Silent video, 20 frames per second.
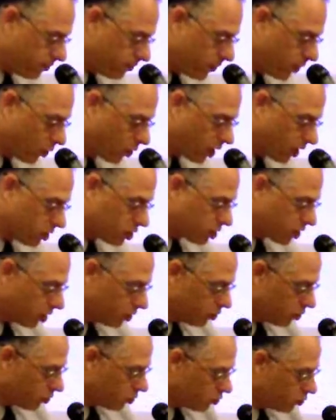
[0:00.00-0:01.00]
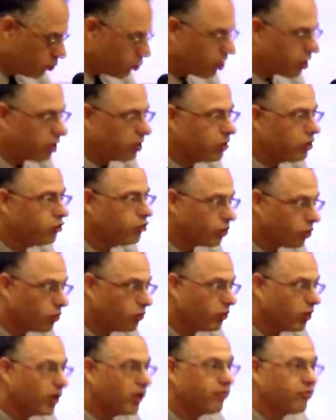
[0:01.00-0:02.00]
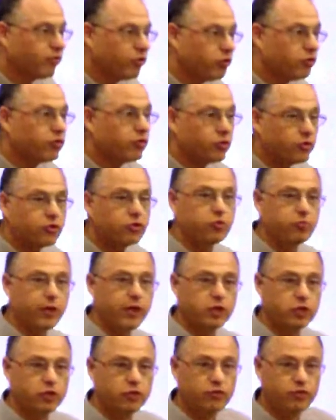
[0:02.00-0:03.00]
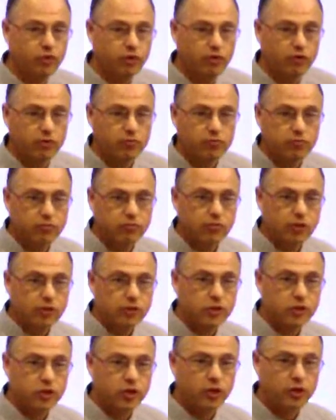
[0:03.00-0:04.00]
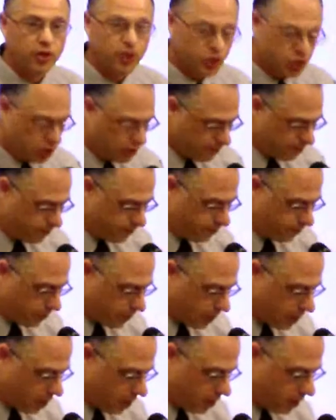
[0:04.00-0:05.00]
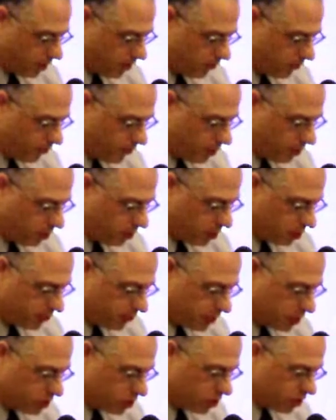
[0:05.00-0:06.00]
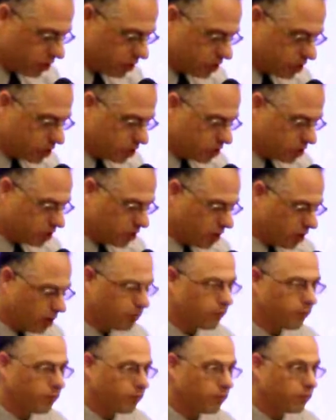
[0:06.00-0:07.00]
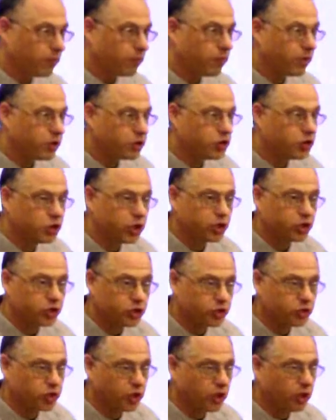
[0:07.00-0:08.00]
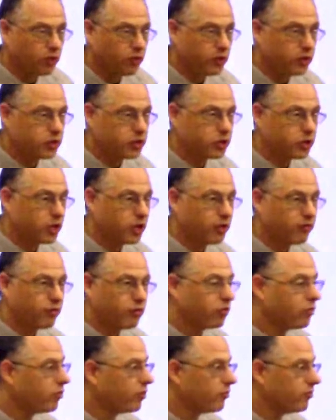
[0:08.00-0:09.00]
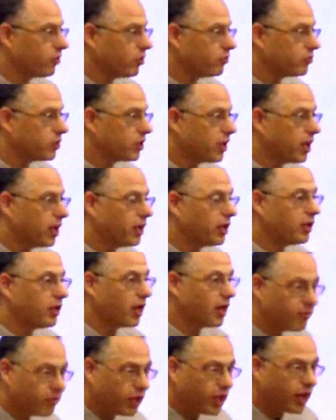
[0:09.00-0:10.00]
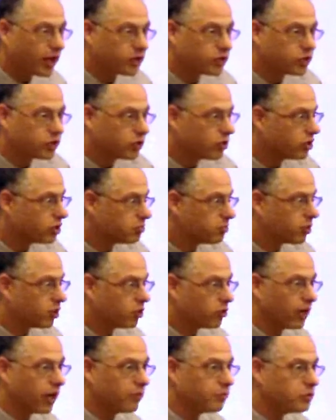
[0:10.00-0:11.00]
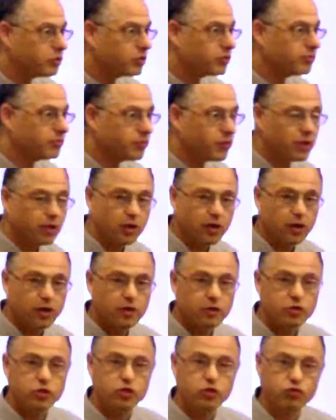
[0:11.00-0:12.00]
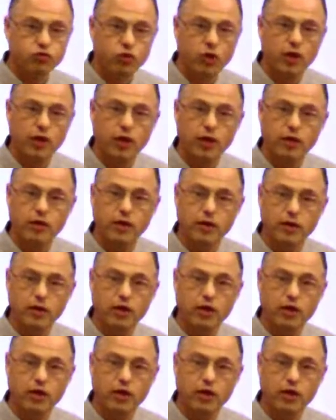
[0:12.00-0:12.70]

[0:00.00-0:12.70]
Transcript: Okay, so what can you do if you suspect you've got this condition of plantar fasciitis? My suggestion to you is, if you're involved in any heavy exercise programs, such as running,